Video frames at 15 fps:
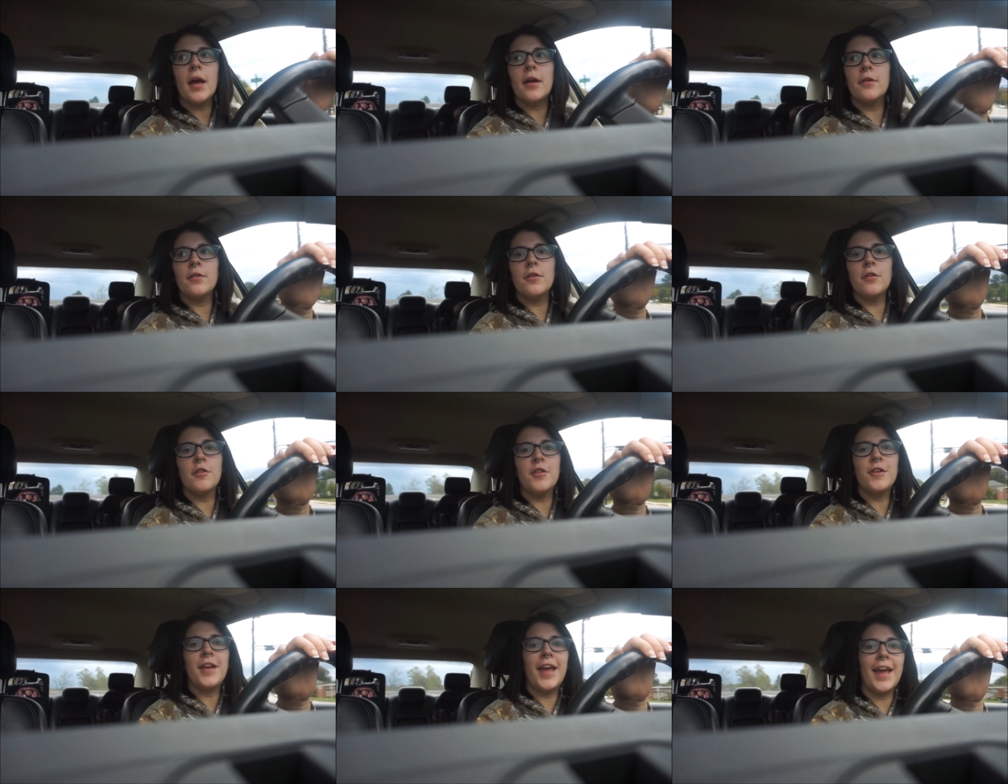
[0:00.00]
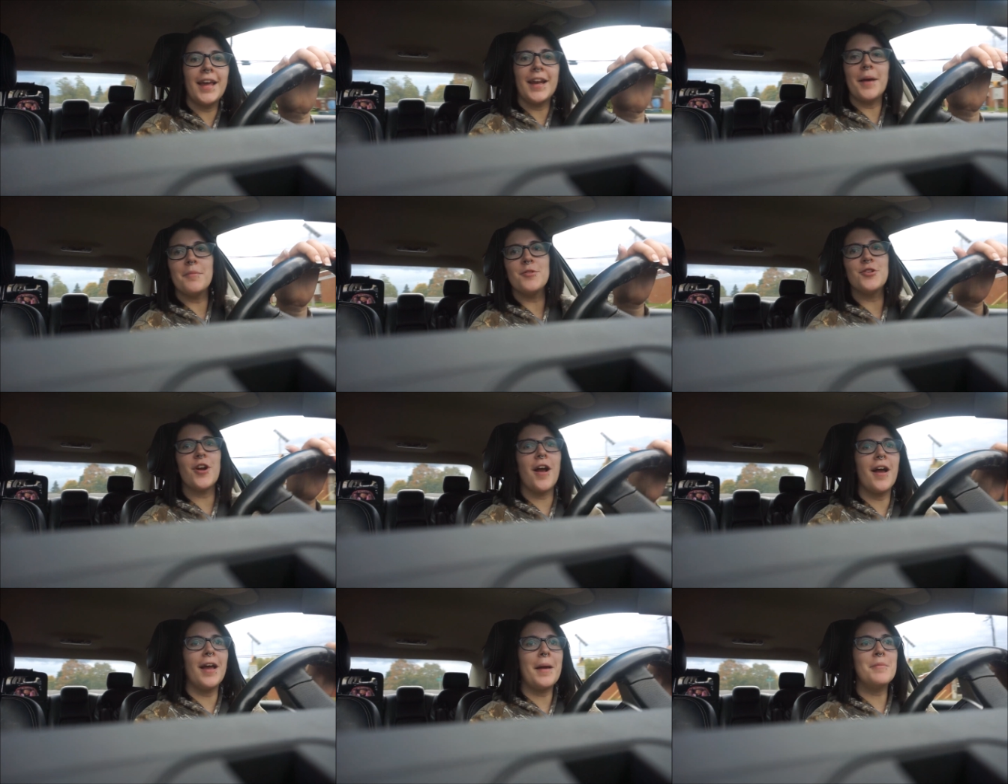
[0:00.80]
I don't know if you can. I'm
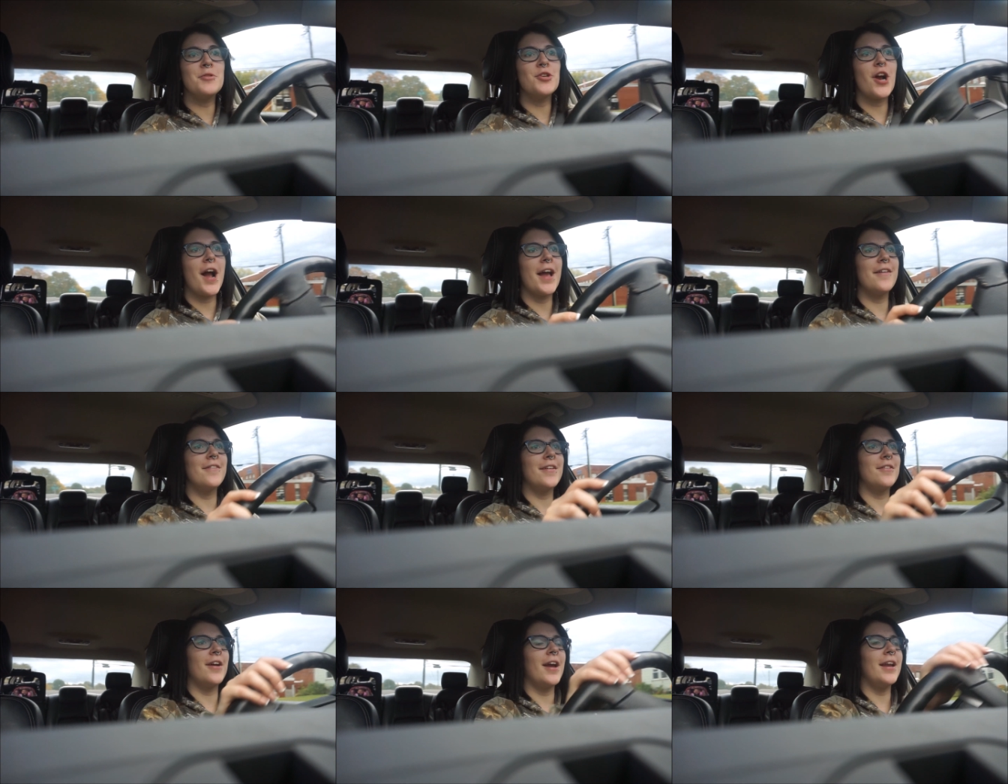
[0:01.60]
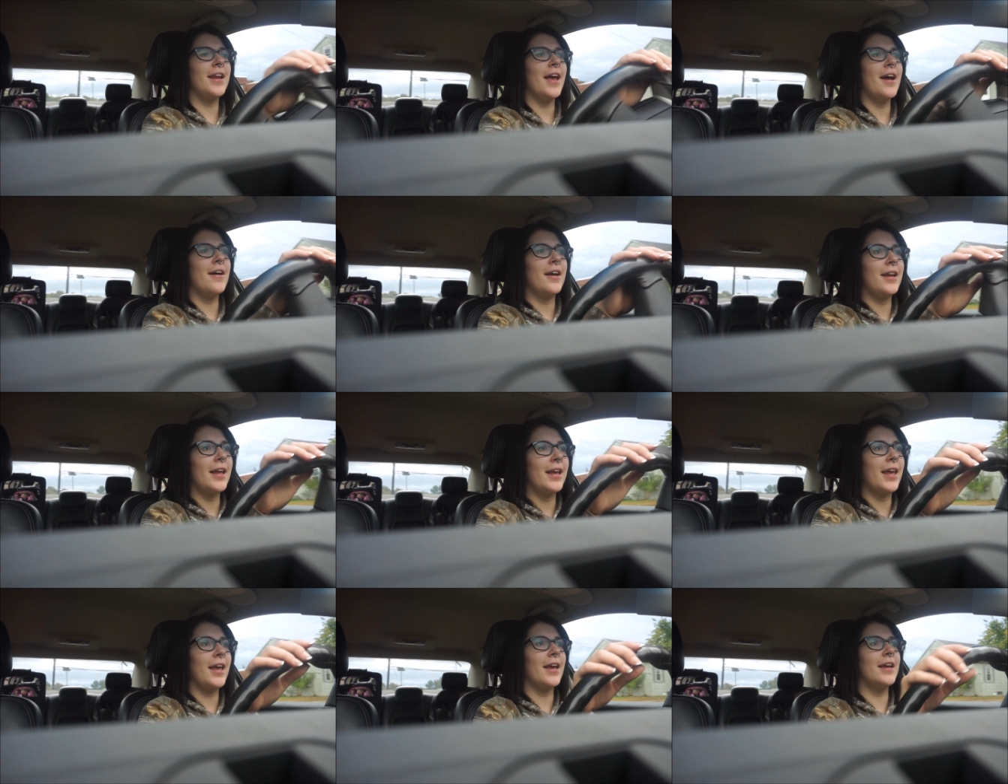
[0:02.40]
trying. I'm driving right now and I
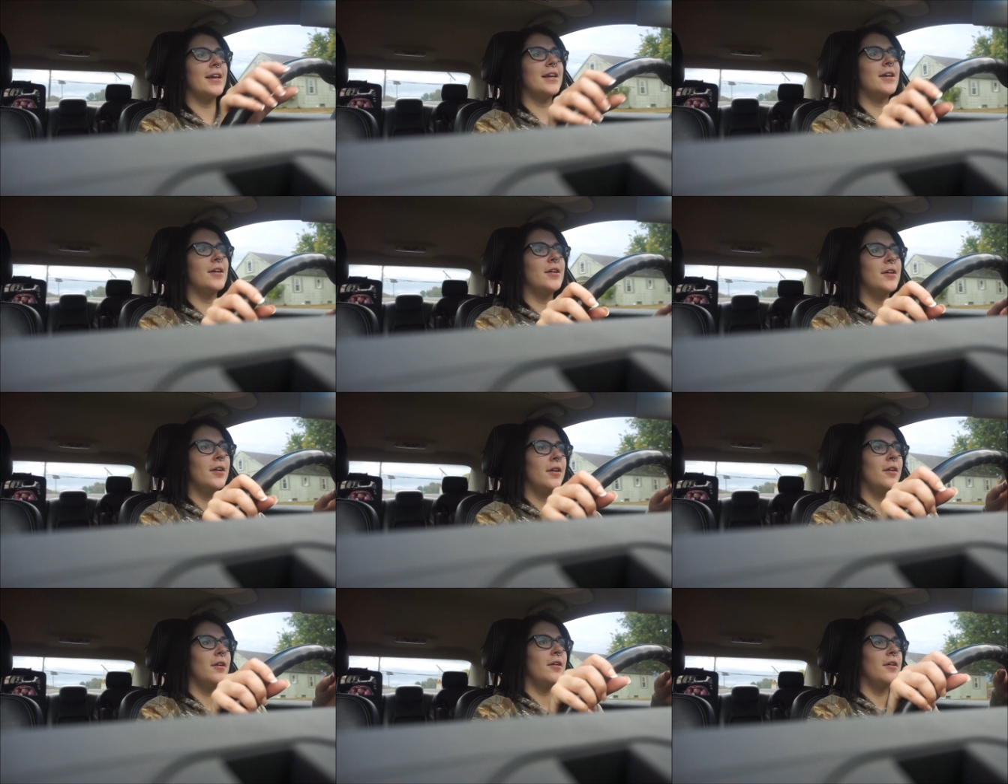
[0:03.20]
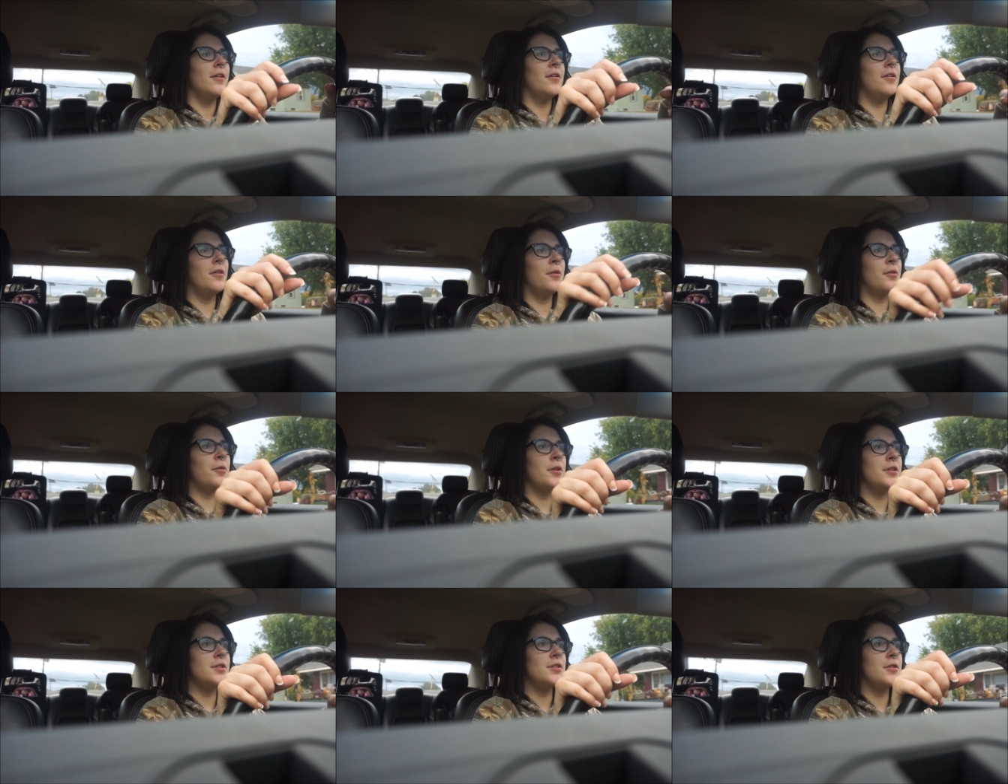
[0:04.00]
can't hold
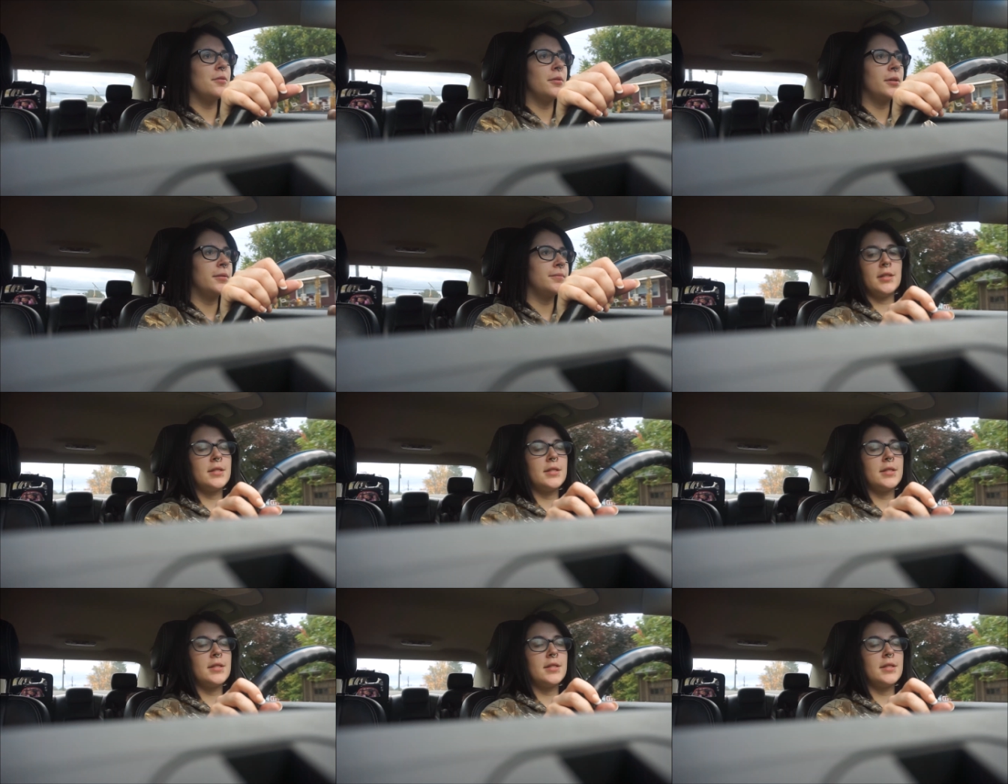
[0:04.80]
on to it.